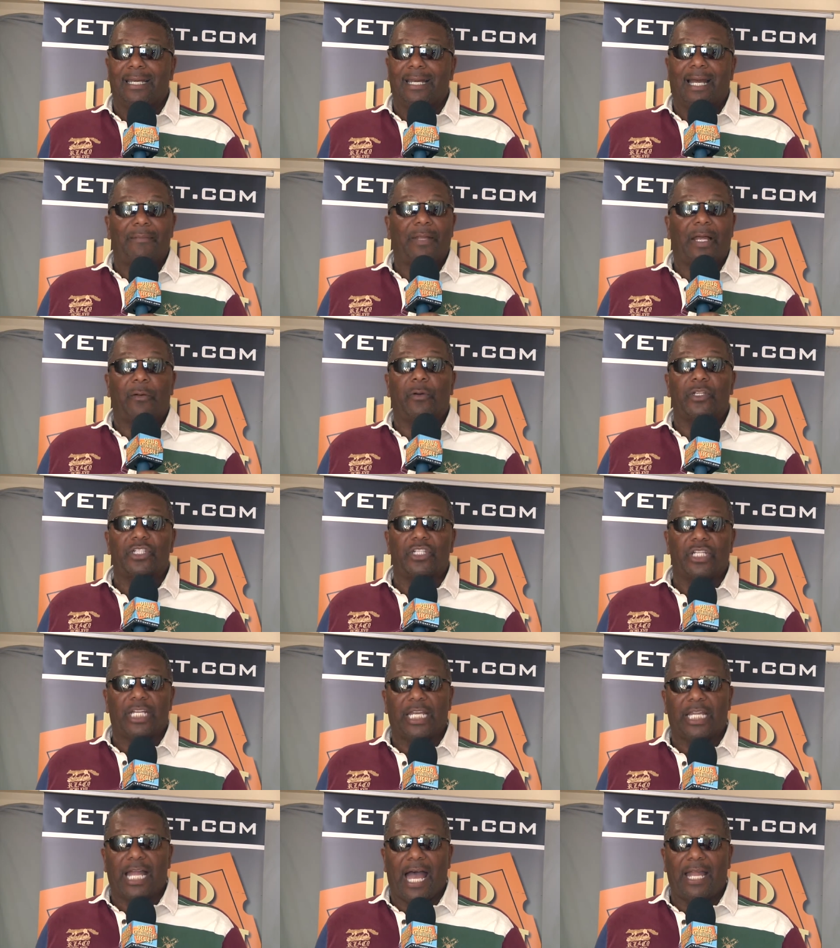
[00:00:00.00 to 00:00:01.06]
I'm not rushing
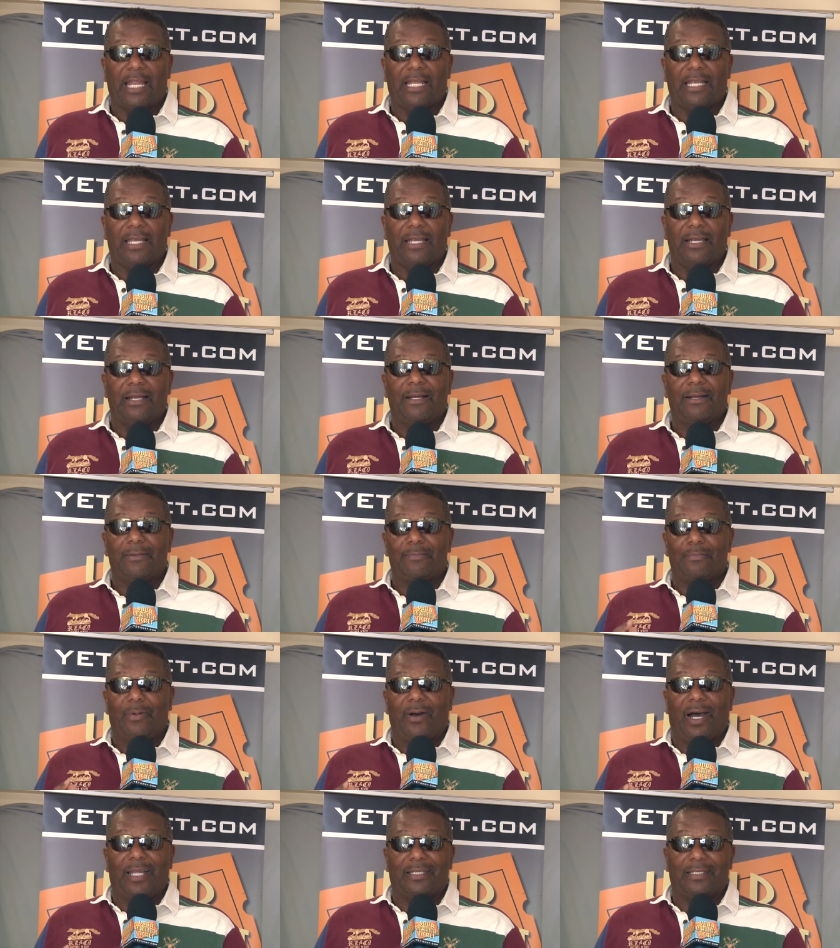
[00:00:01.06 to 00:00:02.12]
to get out of here,
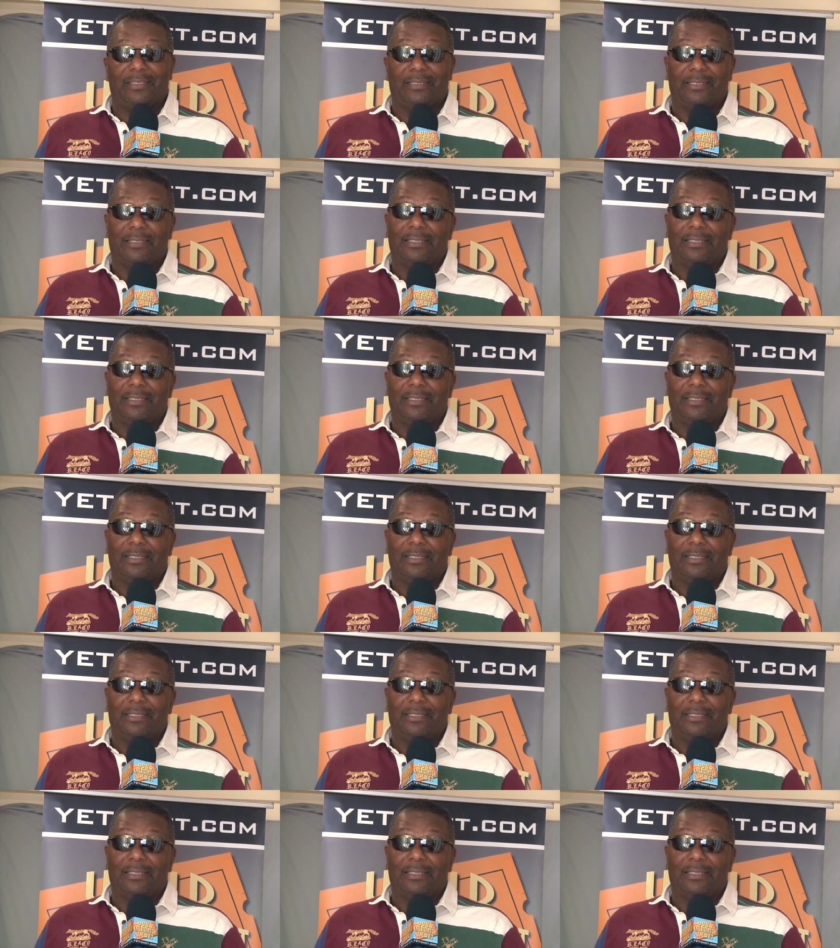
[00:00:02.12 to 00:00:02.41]
but